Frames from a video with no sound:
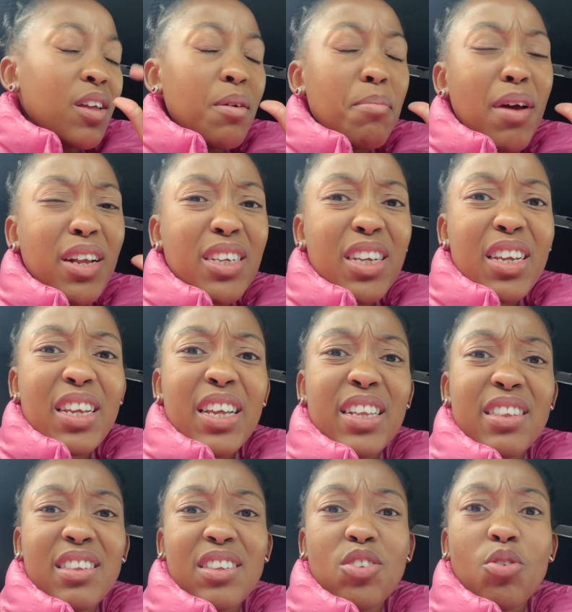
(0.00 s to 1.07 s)
Imagine
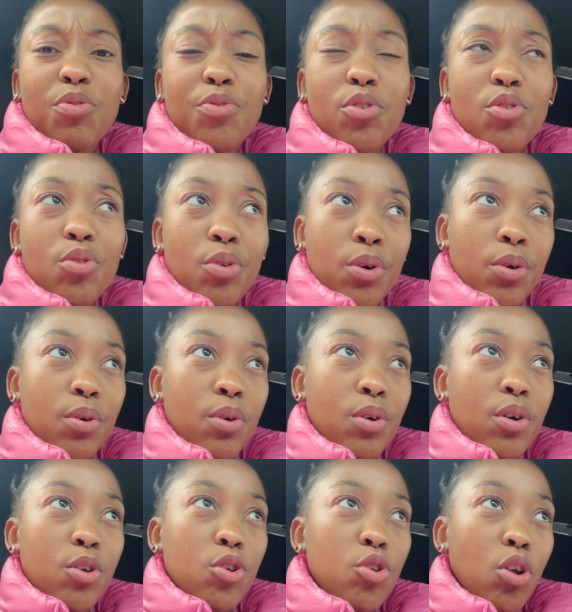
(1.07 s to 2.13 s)
it's your funeral.
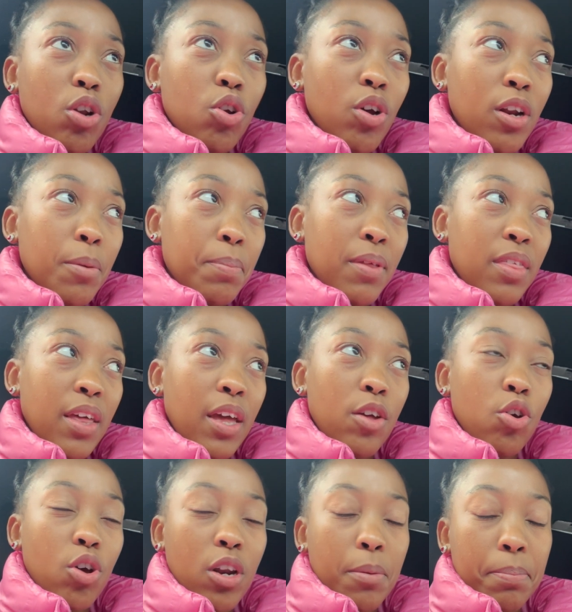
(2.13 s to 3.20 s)
You're not going to be there.
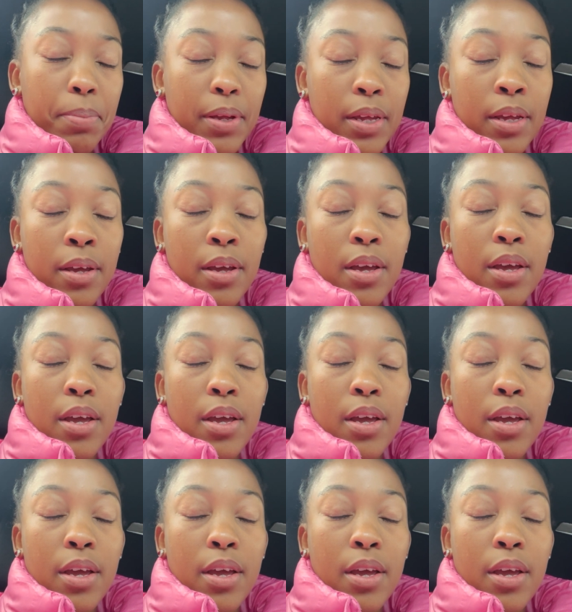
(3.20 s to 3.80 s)
You're going to be